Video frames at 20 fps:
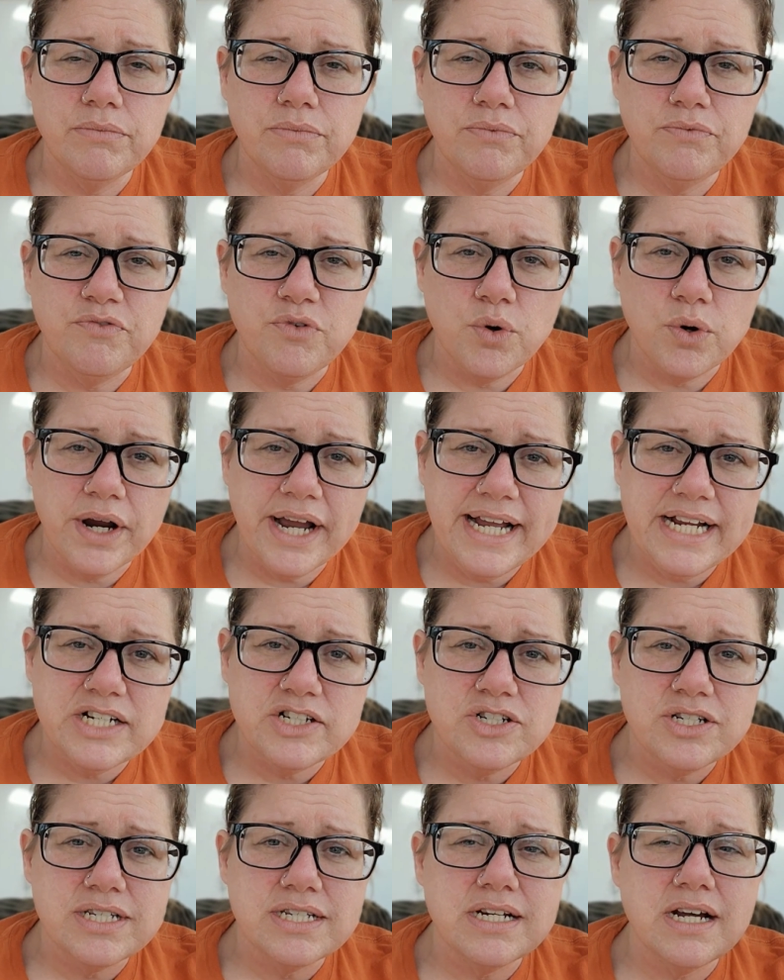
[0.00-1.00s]
4-H
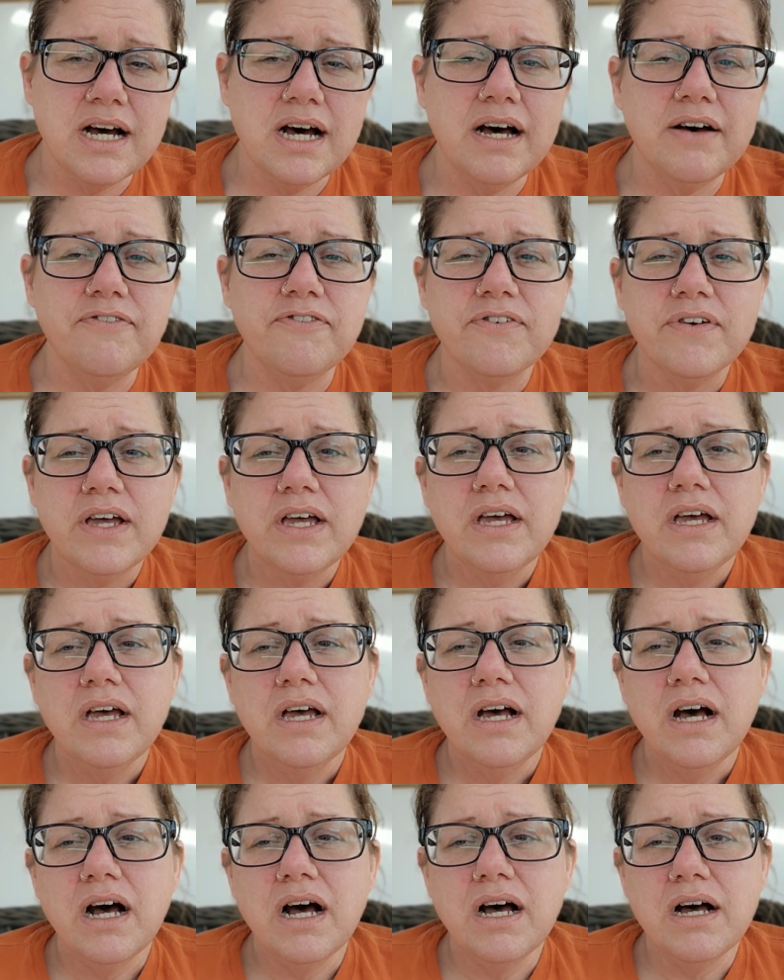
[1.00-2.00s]
stuff.
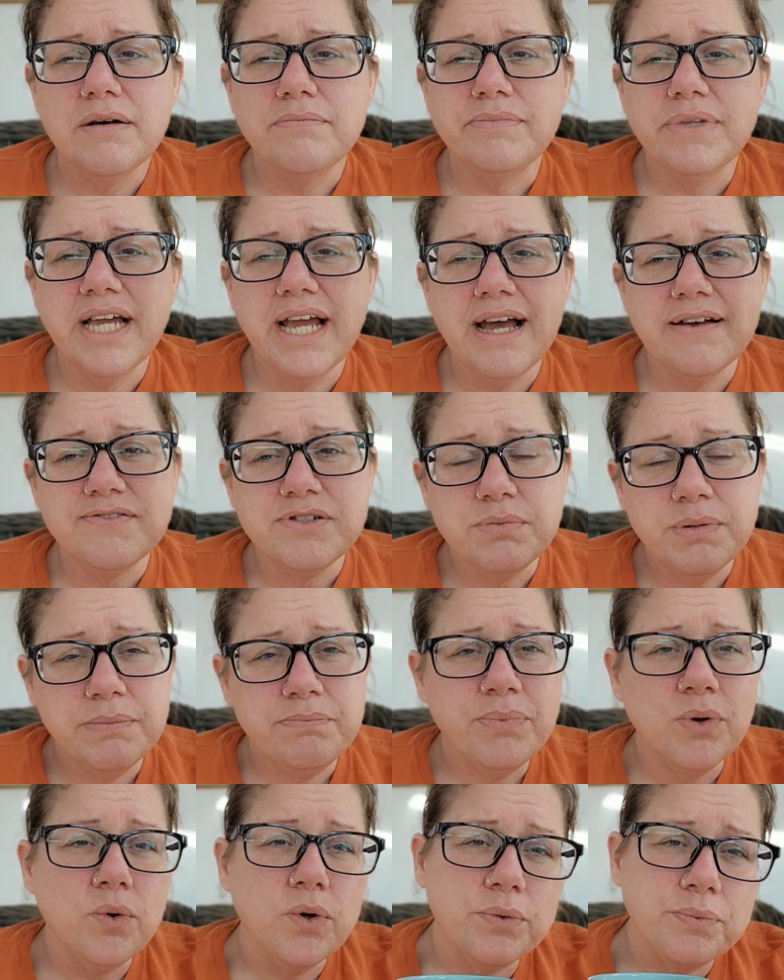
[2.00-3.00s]
They have to be
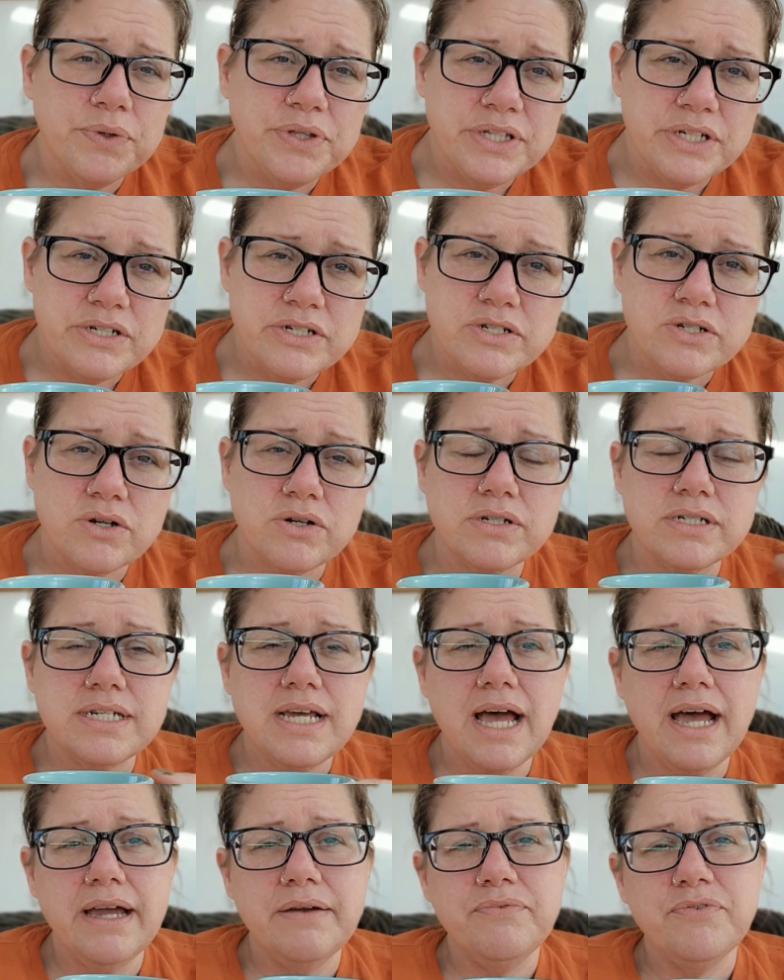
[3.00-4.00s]
born within a certain
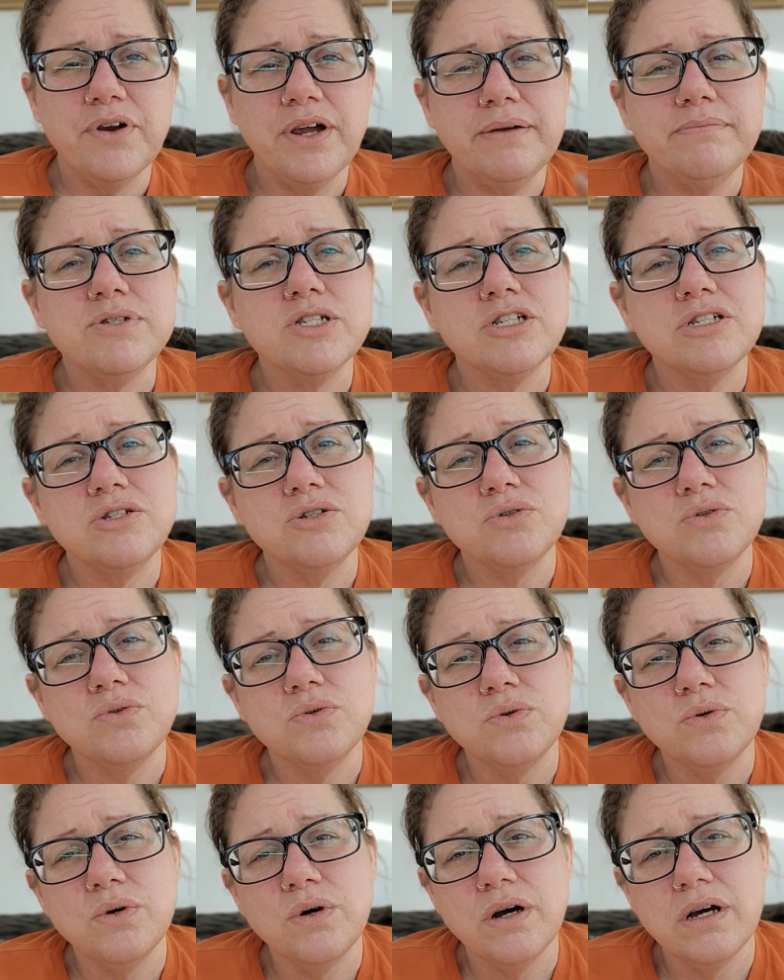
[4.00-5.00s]
time frame to
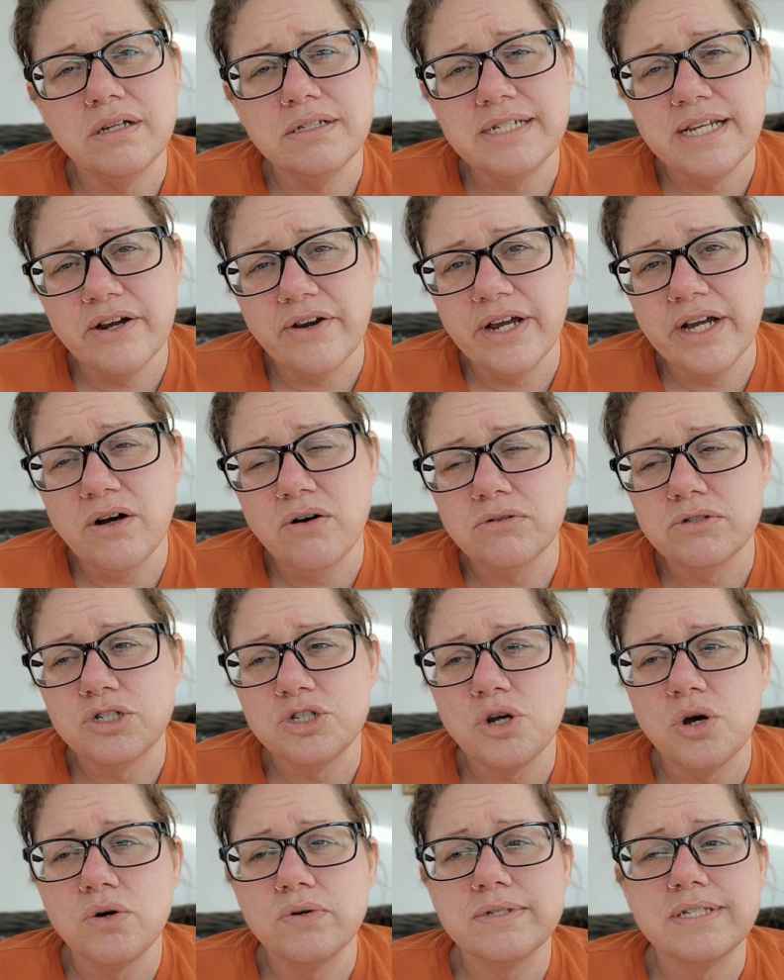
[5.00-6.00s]
do dairy goat
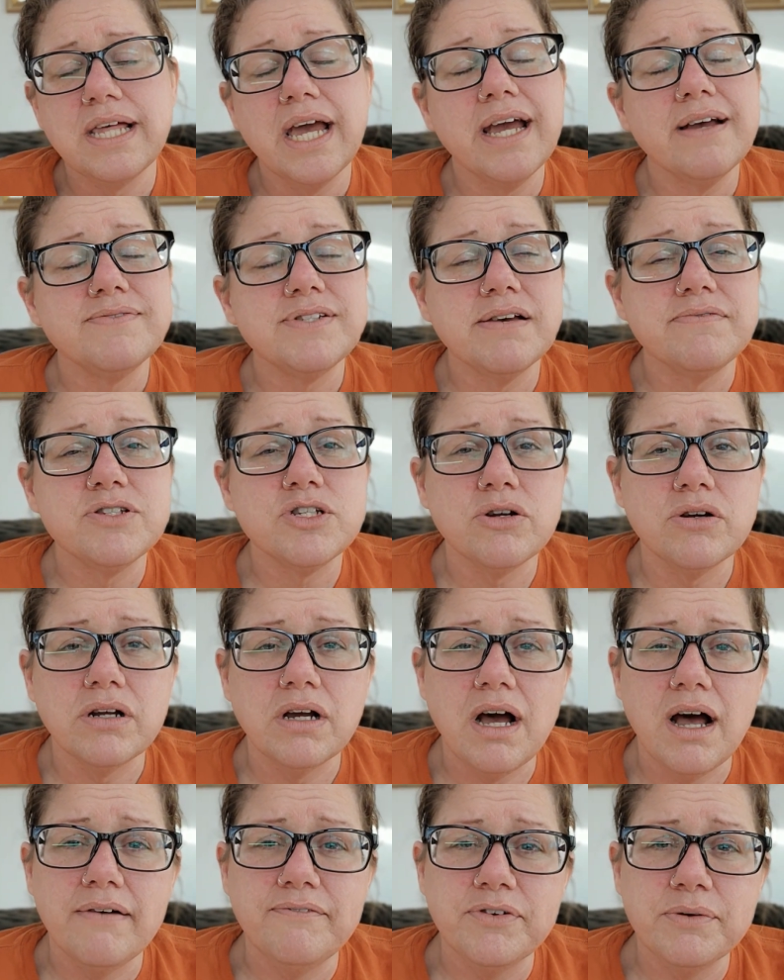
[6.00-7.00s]
shows. They have to have certain
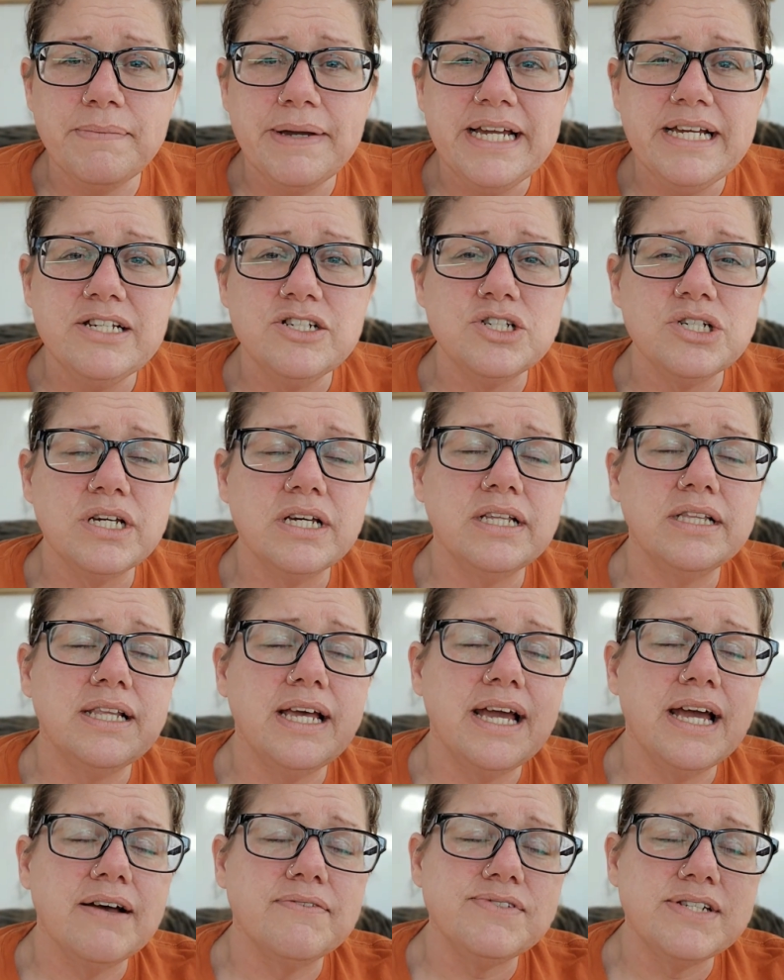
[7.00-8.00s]
conformation. They
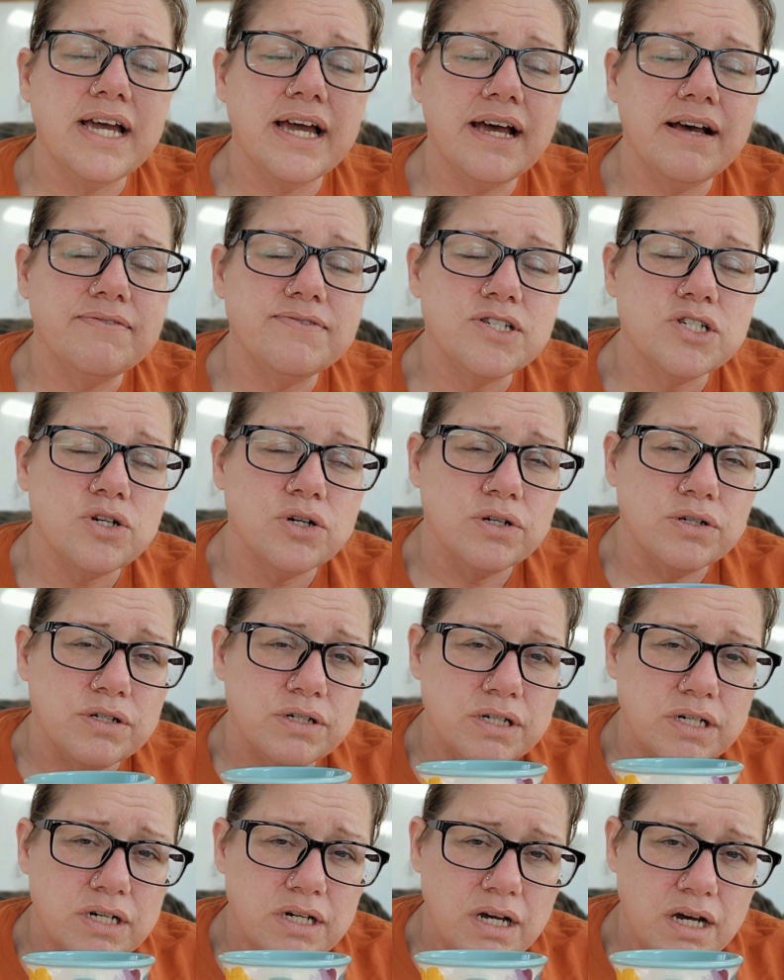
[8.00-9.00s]
have to have
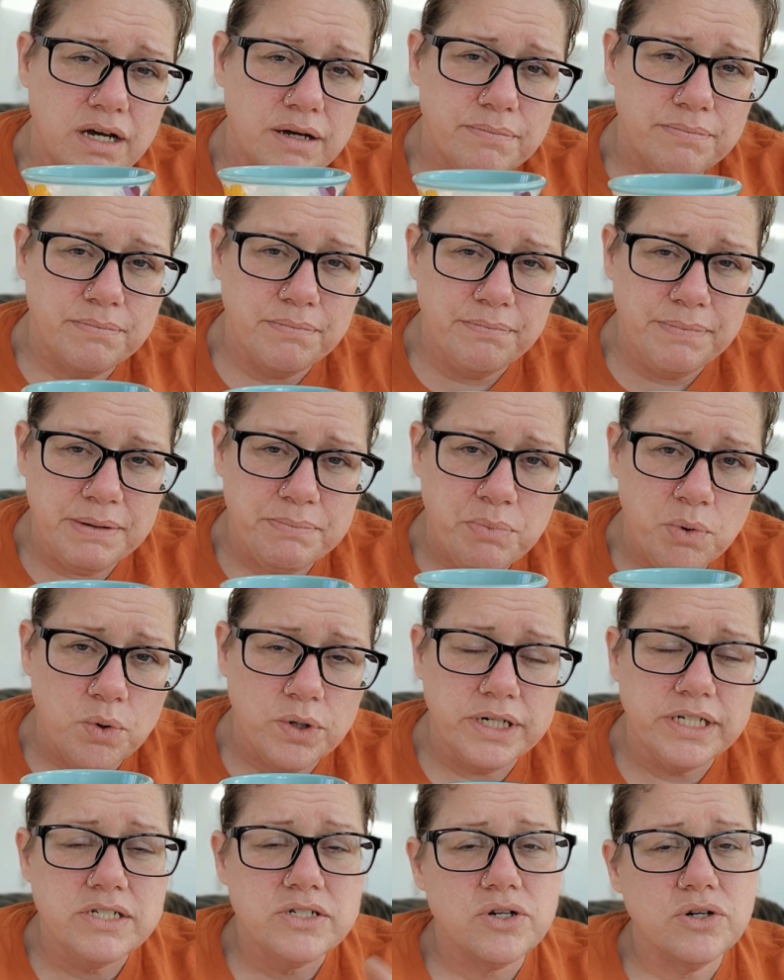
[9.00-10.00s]
be born
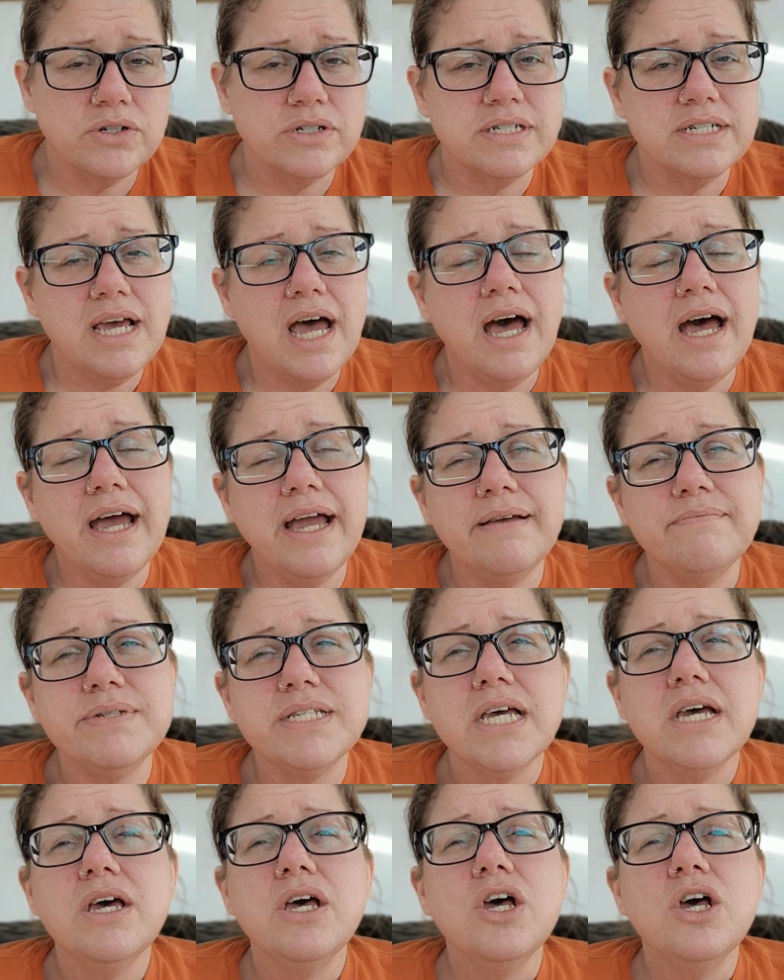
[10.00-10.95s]
in certain times.